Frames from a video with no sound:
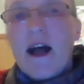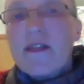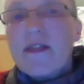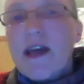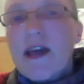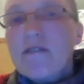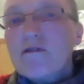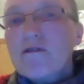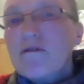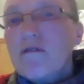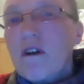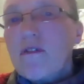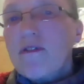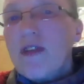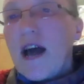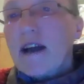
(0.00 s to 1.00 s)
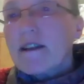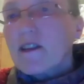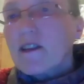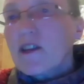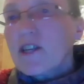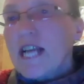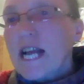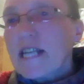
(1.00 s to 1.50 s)
And they're all on that.
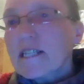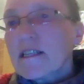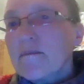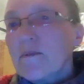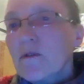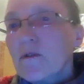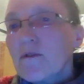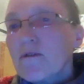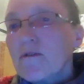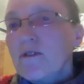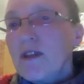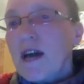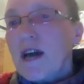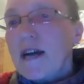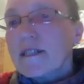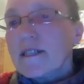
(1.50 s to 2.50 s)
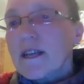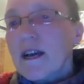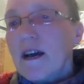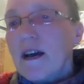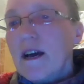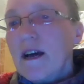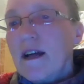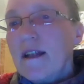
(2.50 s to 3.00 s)
You can get to them all through that
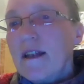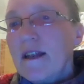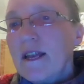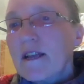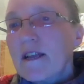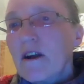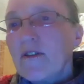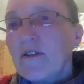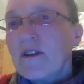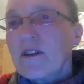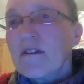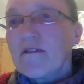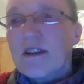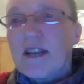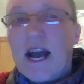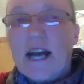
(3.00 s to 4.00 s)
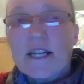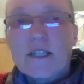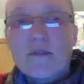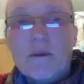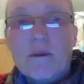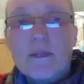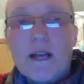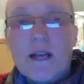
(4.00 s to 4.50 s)
uh, link on the
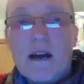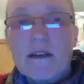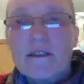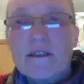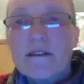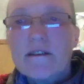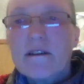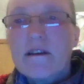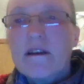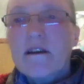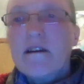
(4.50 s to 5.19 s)
Greenhouse website.